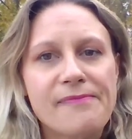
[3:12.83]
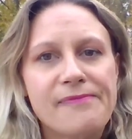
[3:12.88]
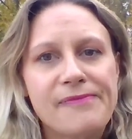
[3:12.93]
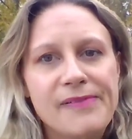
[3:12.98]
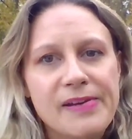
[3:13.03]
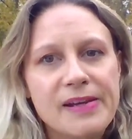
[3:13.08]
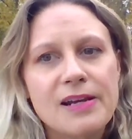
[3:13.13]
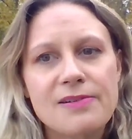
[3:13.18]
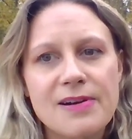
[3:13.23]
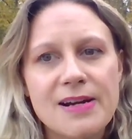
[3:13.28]

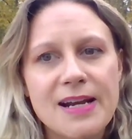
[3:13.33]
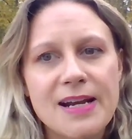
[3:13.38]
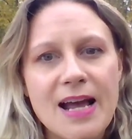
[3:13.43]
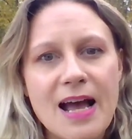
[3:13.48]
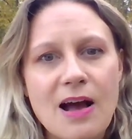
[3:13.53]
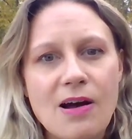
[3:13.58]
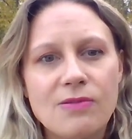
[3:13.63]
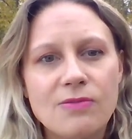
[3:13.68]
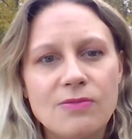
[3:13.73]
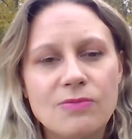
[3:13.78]
figuring
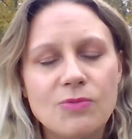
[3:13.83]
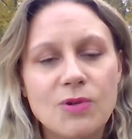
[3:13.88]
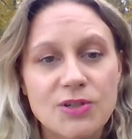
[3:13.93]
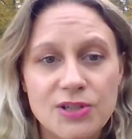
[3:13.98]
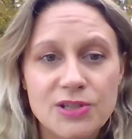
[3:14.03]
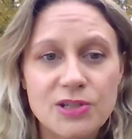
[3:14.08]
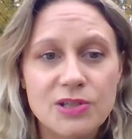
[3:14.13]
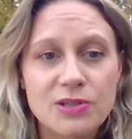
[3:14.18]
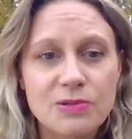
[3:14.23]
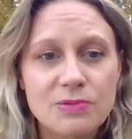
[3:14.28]
out what
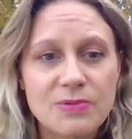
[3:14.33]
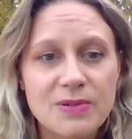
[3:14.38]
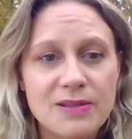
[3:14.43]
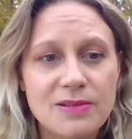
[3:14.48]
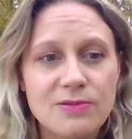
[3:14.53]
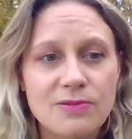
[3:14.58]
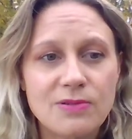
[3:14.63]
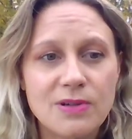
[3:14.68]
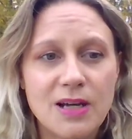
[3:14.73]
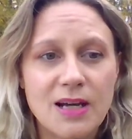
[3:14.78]
to do with
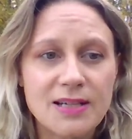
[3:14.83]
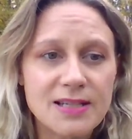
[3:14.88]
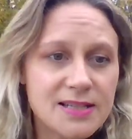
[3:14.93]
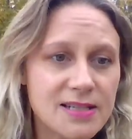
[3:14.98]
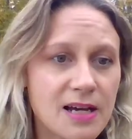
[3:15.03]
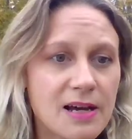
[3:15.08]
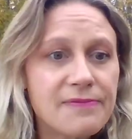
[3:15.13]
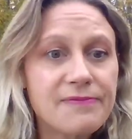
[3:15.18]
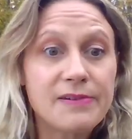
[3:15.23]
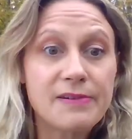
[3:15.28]
all our
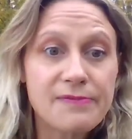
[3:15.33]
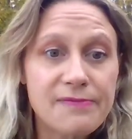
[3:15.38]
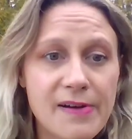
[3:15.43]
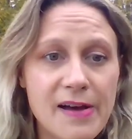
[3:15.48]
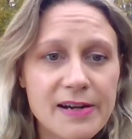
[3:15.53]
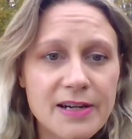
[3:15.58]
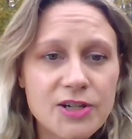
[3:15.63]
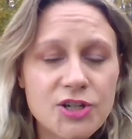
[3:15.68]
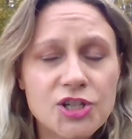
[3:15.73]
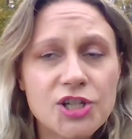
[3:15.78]
stuff and
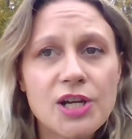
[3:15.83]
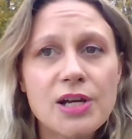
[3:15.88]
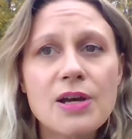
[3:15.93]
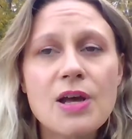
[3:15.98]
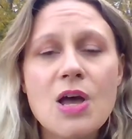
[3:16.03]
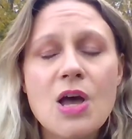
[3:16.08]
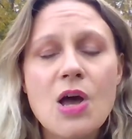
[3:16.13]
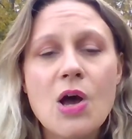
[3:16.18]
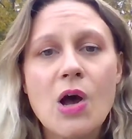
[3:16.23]
furniture.